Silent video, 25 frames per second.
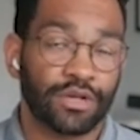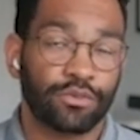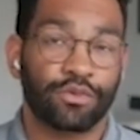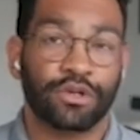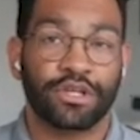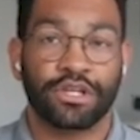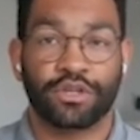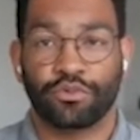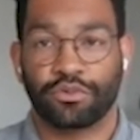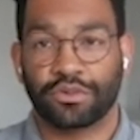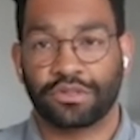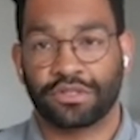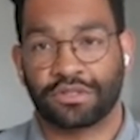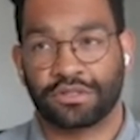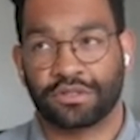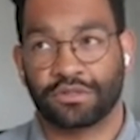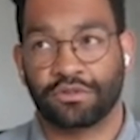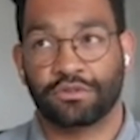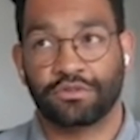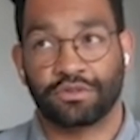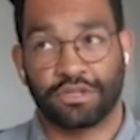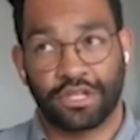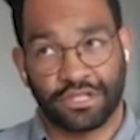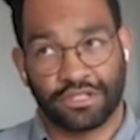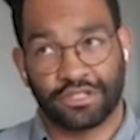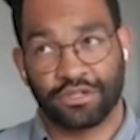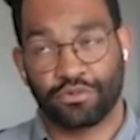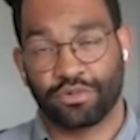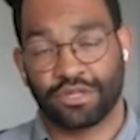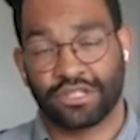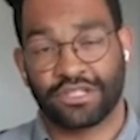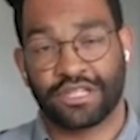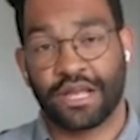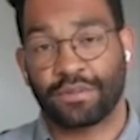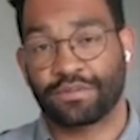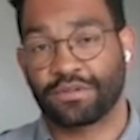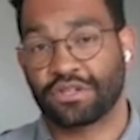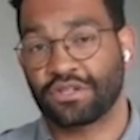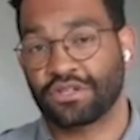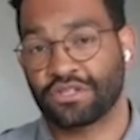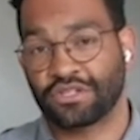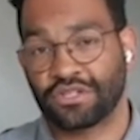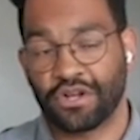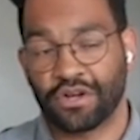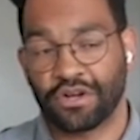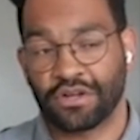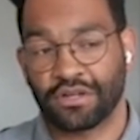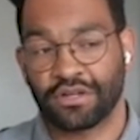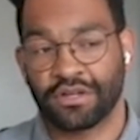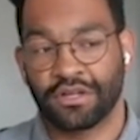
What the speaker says: Does the reception start?